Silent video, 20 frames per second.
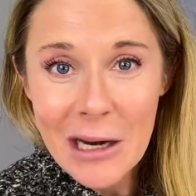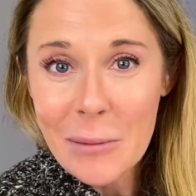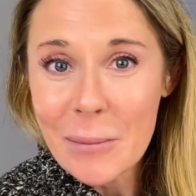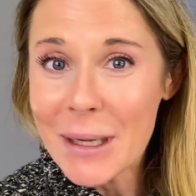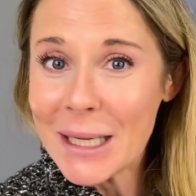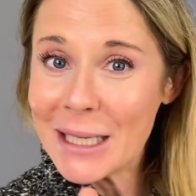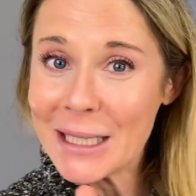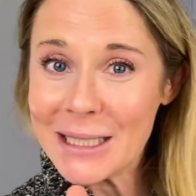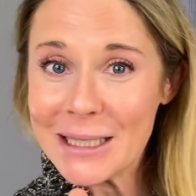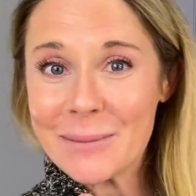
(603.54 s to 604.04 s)

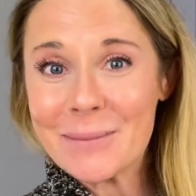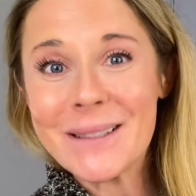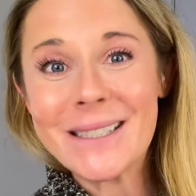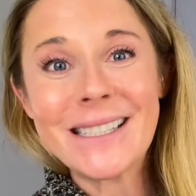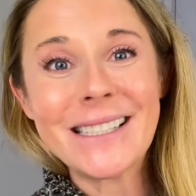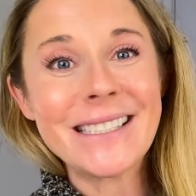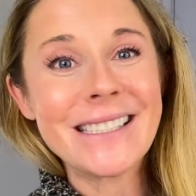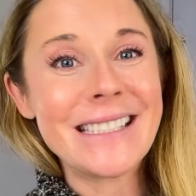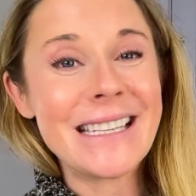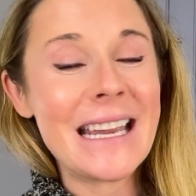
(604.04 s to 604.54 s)
my husband
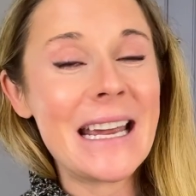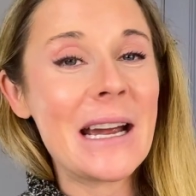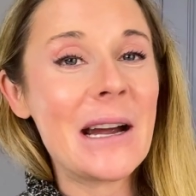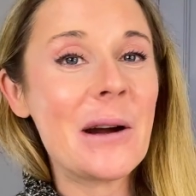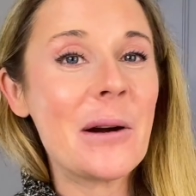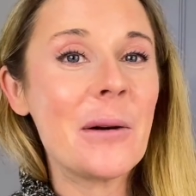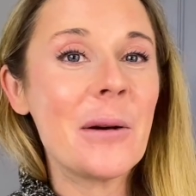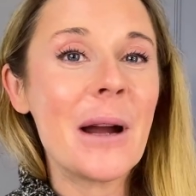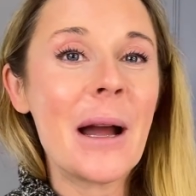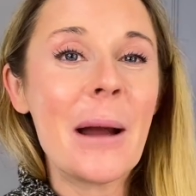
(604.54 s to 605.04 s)
does
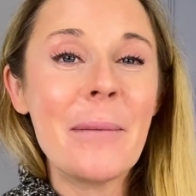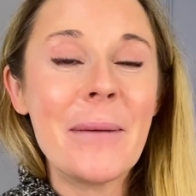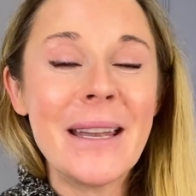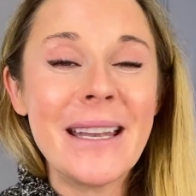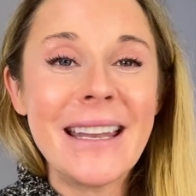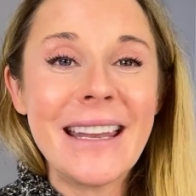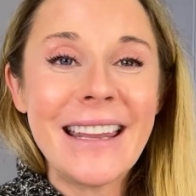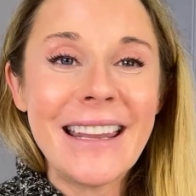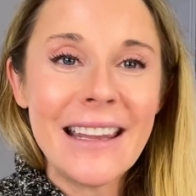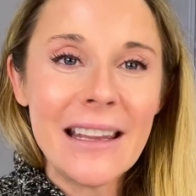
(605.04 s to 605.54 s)
now,
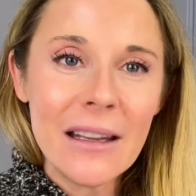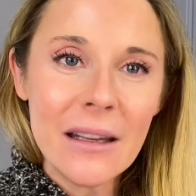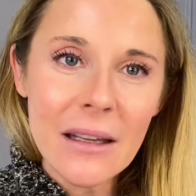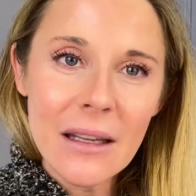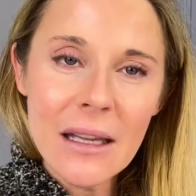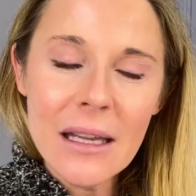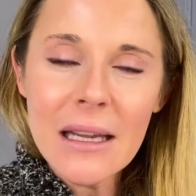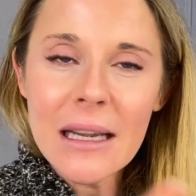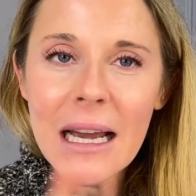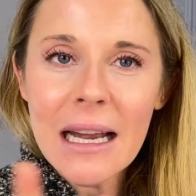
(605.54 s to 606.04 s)

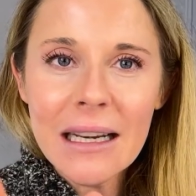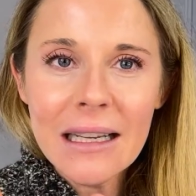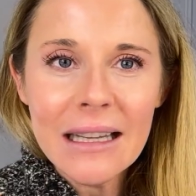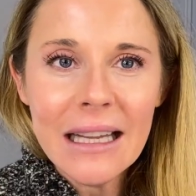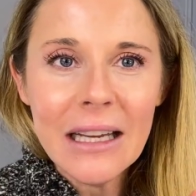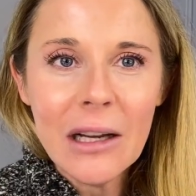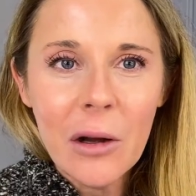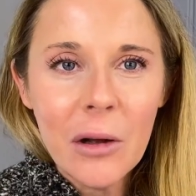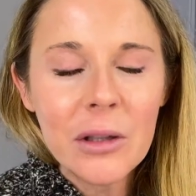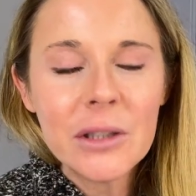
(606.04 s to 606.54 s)
he kind
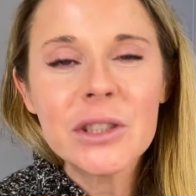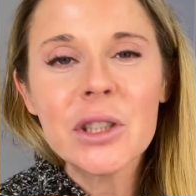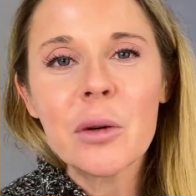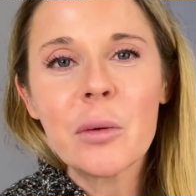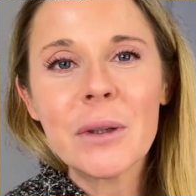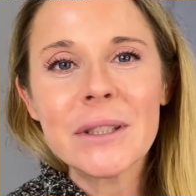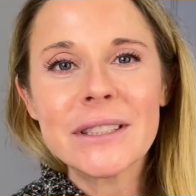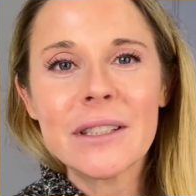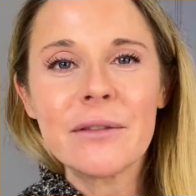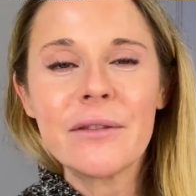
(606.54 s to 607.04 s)
of also
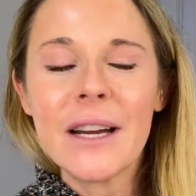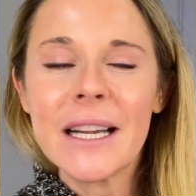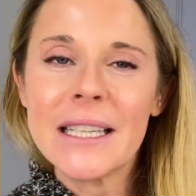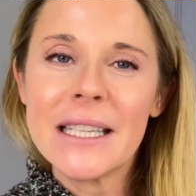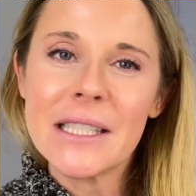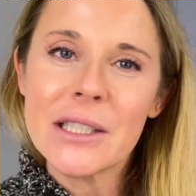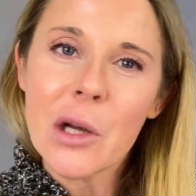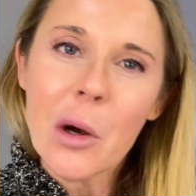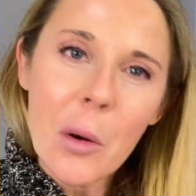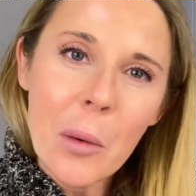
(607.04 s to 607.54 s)
wants to find
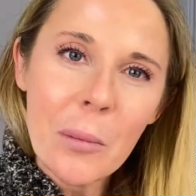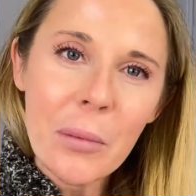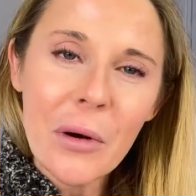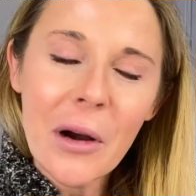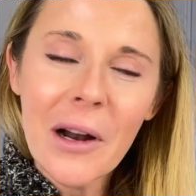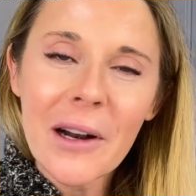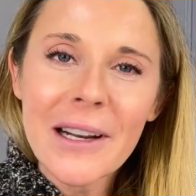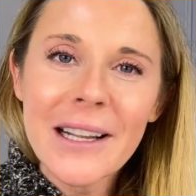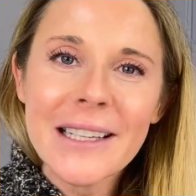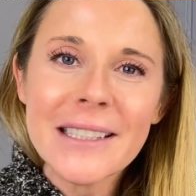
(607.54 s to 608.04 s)
his own
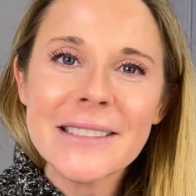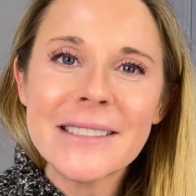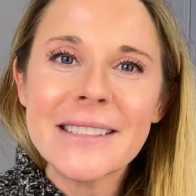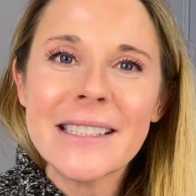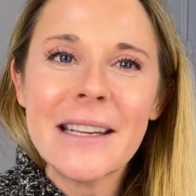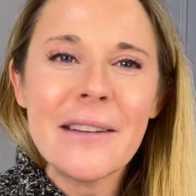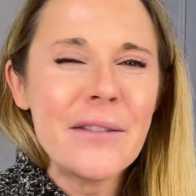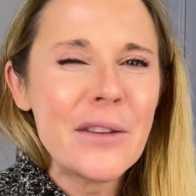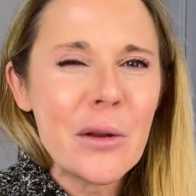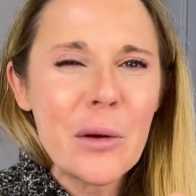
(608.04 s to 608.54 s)

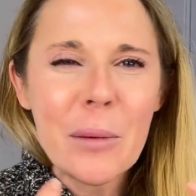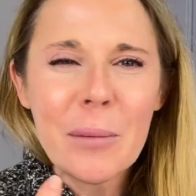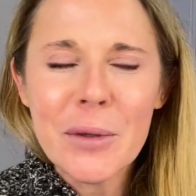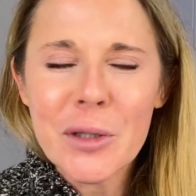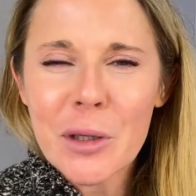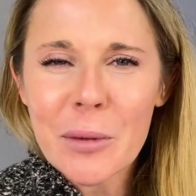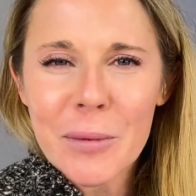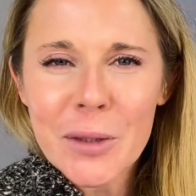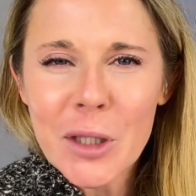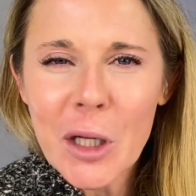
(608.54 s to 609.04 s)
products, even though I'm a
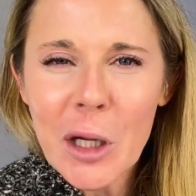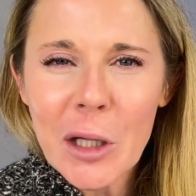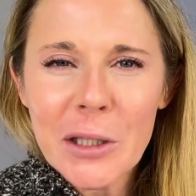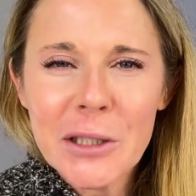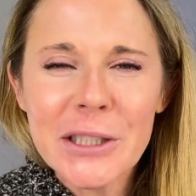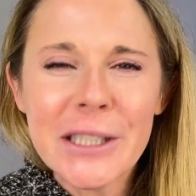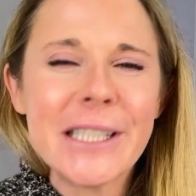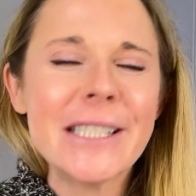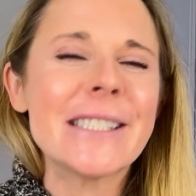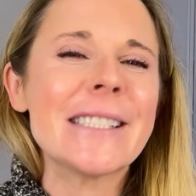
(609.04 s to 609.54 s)

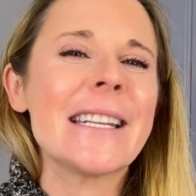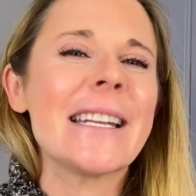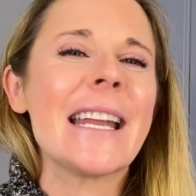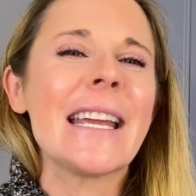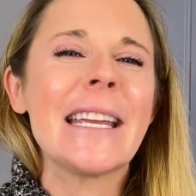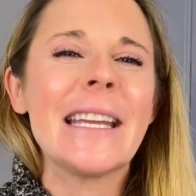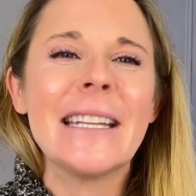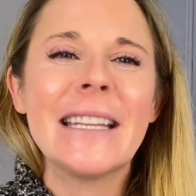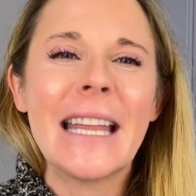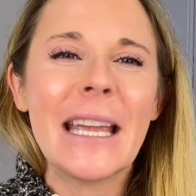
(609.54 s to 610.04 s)
dermatologist and
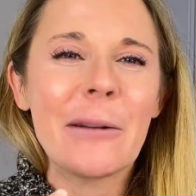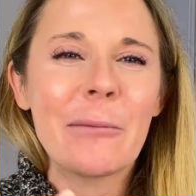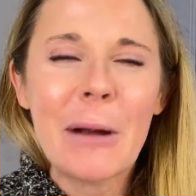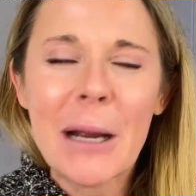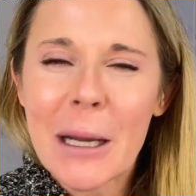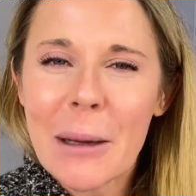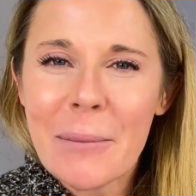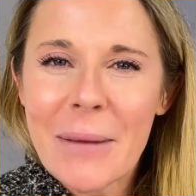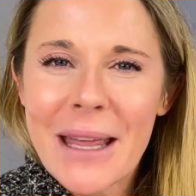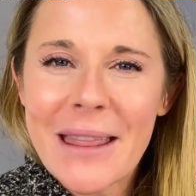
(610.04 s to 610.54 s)
I can
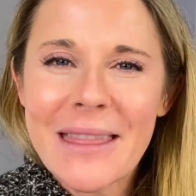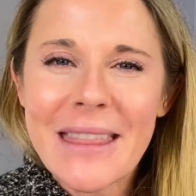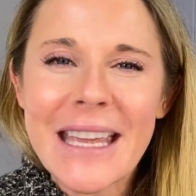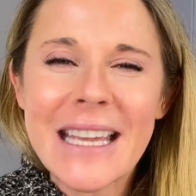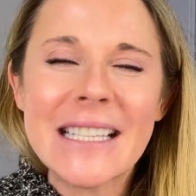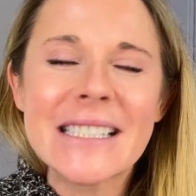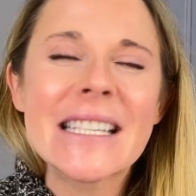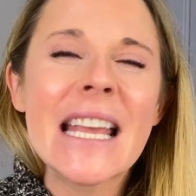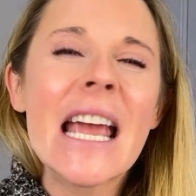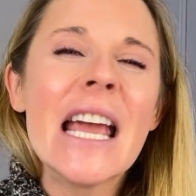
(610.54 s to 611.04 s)
recommend
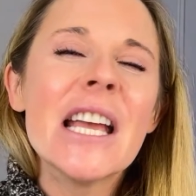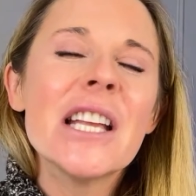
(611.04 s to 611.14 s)
things.